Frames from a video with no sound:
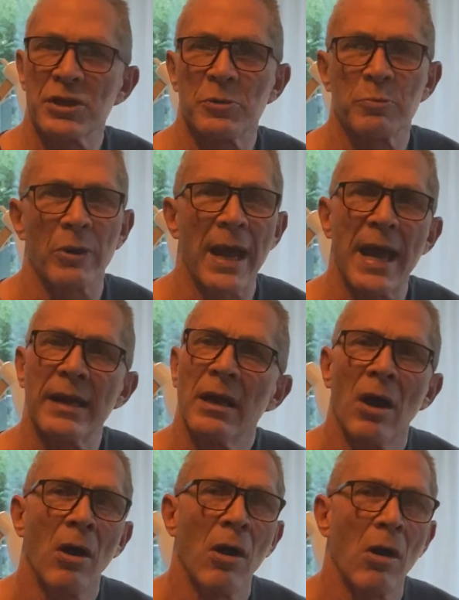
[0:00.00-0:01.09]
sprat,
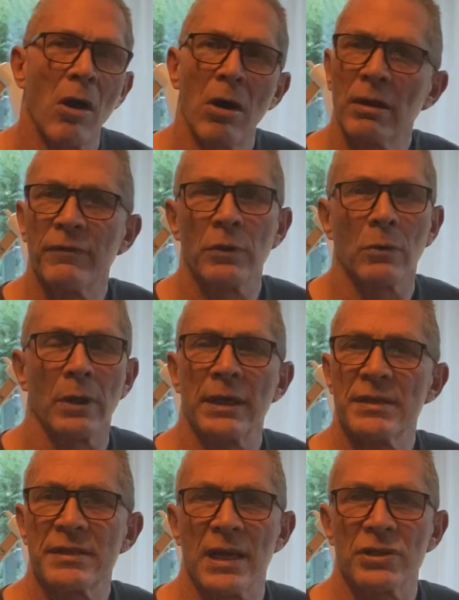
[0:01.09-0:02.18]
all of your
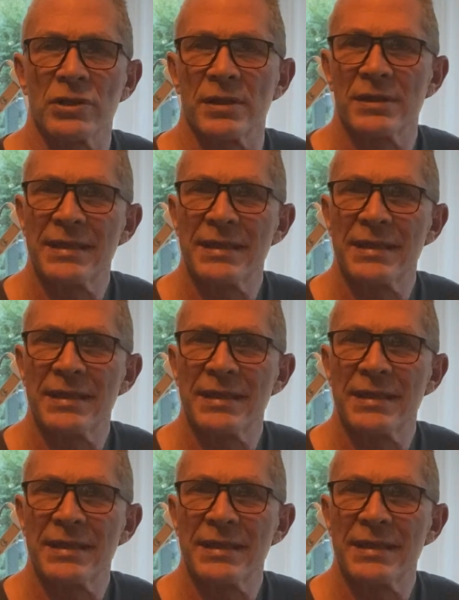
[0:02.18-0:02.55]
organizations.